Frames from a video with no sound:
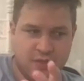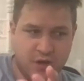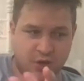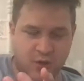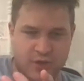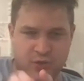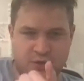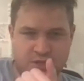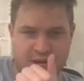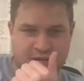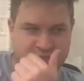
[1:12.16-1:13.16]
they're going
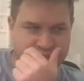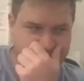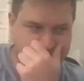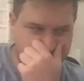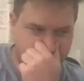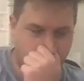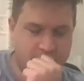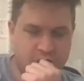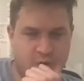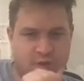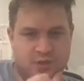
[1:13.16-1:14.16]
through a change that they're
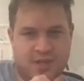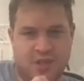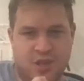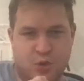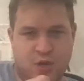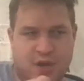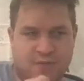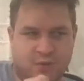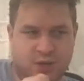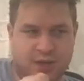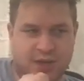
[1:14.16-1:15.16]
going through a thing that we
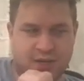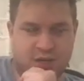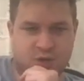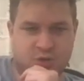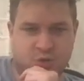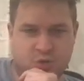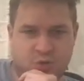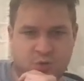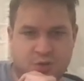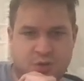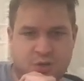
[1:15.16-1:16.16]
never really had to go
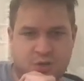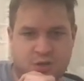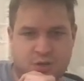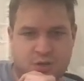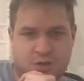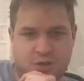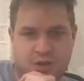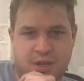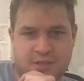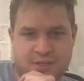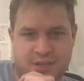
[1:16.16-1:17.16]
through
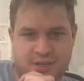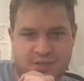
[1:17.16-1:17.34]
as